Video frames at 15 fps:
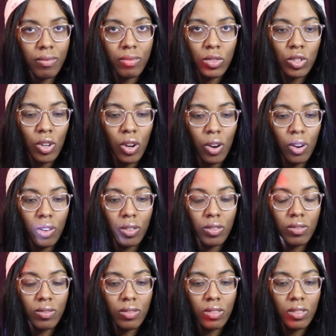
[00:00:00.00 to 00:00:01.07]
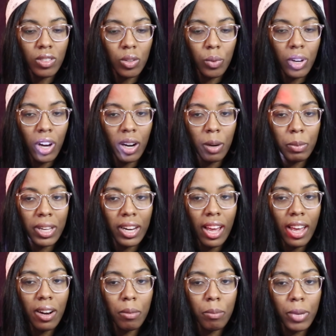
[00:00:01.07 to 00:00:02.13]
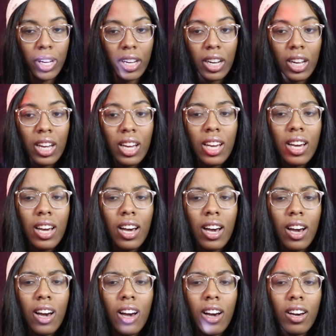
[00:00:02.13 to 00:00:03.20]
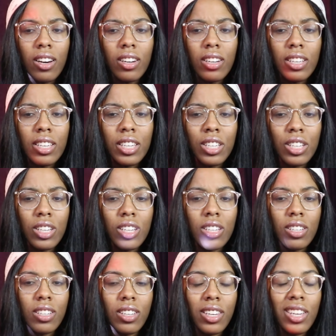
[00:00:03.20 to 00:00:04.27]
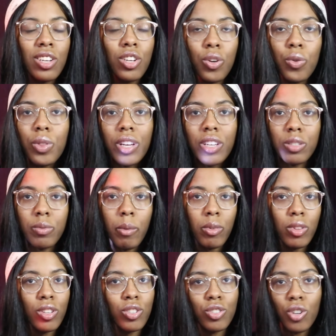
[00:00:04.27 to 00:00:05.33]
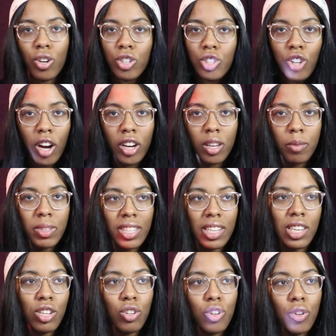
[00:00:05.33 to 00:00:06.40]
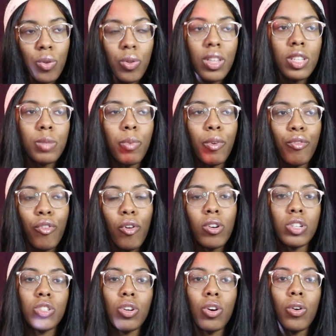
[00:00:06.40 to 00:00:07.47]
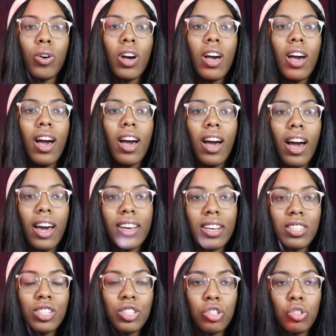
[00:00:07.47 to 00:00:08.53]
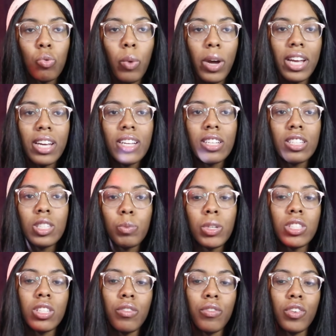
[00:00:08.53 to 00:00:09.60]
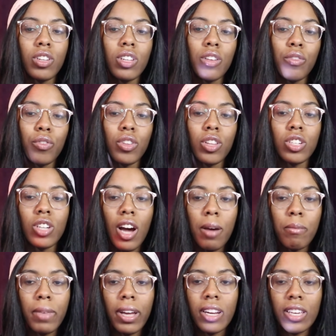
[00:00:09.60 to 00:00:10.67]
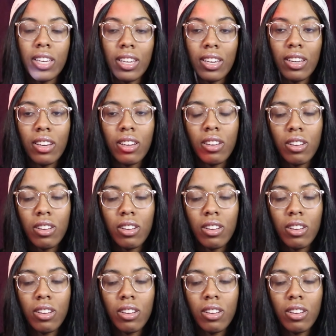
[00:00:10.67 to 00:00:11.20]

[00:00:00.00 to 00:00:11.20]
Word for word: So we gotta behead him, but he he knew this. Remember the search documents? Like, he knew this before, so I guess he just waited specifically for the time that he,